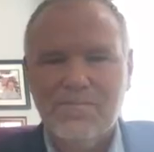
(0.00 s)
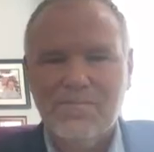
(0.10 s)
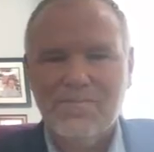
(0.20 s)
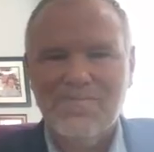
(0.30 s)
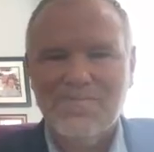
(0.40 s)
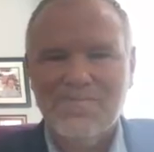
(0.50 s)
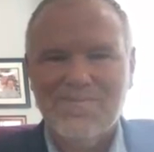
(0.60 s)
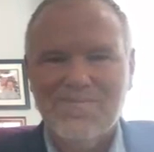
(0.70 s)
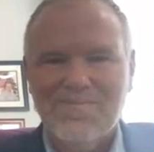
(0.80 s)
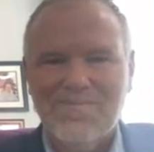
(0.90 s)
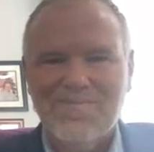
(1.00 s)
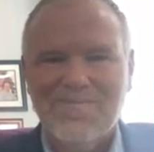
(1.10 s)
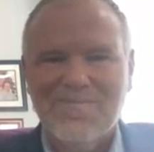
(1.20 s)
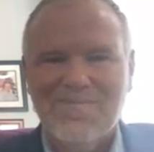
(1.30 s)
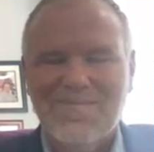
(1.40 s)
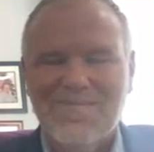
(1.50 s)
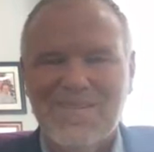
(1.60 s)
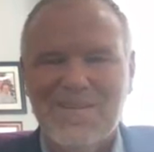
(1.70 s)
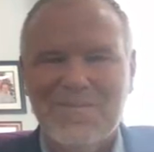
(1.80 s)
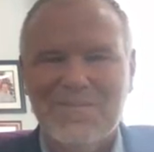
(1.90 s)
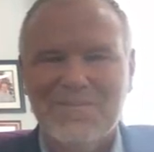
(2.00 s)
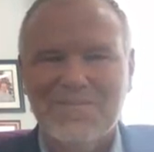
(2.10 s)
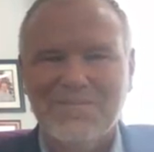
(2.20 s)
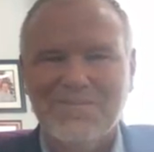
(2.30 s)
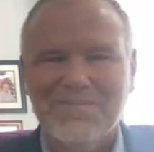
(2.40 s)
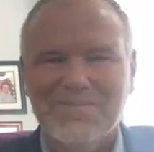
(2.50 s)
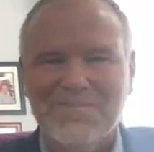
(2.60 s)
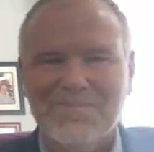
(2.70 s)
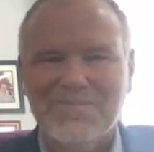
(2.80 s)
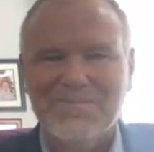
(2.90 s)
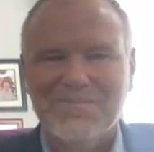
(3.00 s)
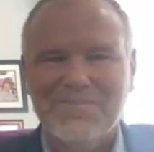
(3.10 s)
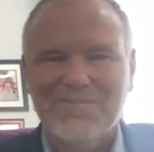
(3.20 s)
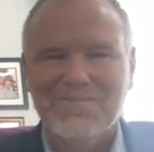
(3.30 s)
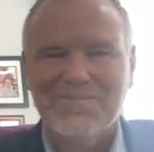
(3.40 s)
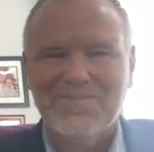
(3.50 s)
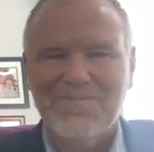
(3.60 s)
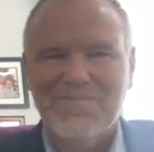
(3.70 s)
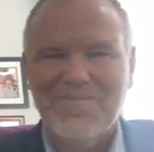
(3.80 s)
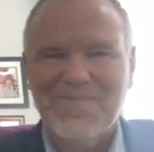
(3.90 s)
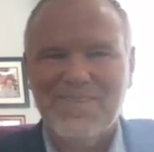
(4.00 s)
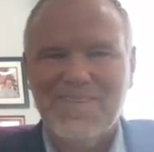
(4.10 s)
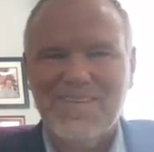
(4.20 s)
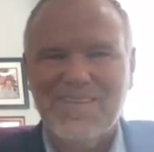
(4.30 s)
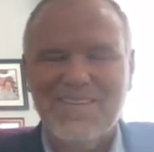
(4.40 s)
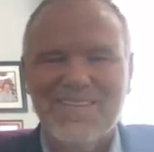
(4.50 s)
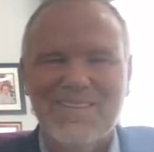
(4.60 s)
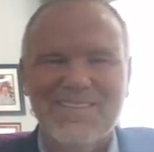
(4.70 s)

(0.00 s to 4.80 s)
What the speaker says: The person shown says nothing.